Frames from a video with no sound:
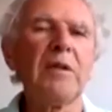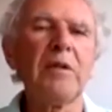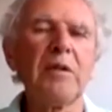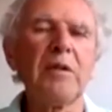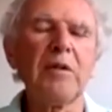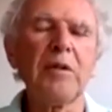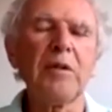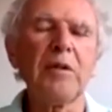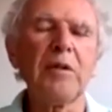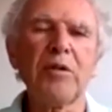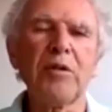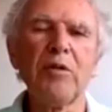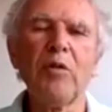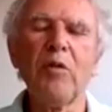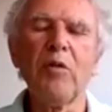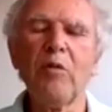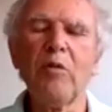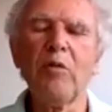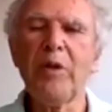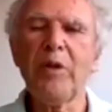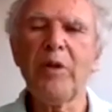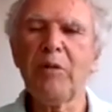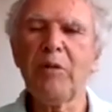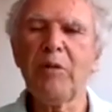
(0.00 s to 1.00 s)
so
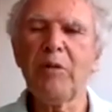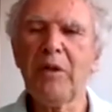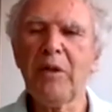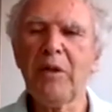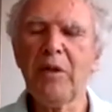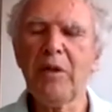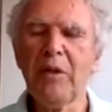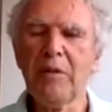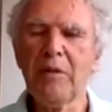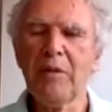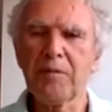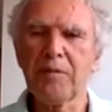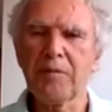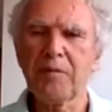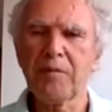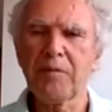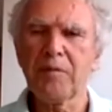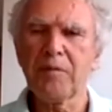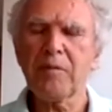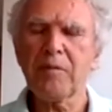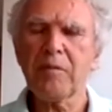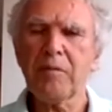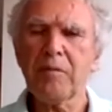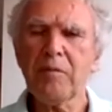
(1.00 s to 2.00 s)
we may,
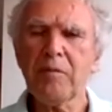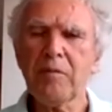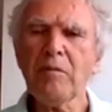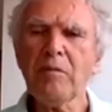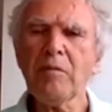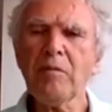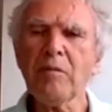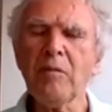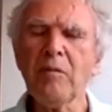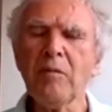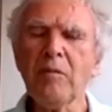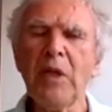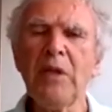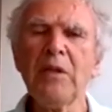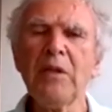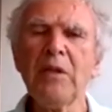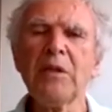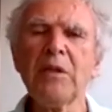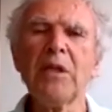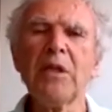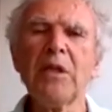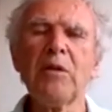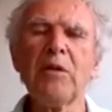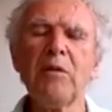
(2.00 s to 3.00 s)

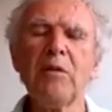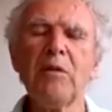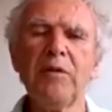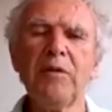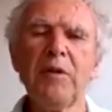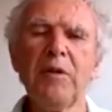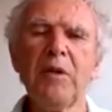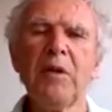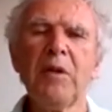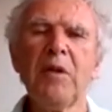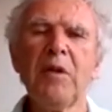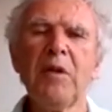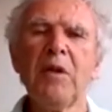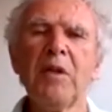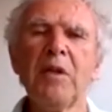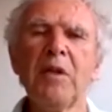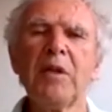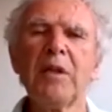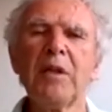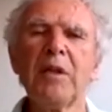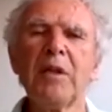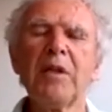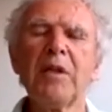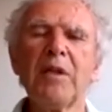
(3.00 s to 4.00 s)
instead of
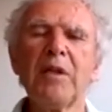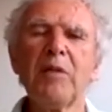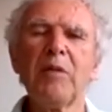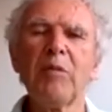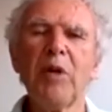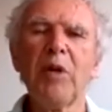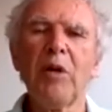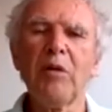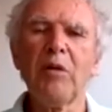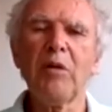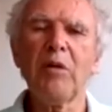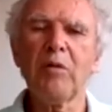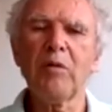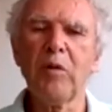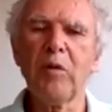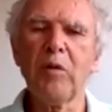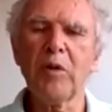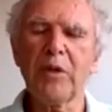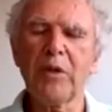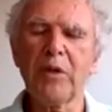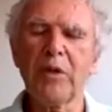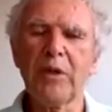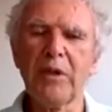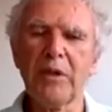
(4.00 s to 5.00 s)
thinking about
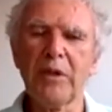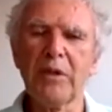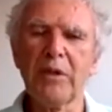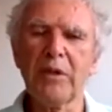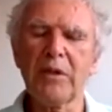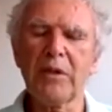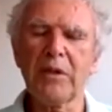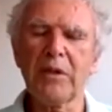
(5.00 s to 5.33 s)
what is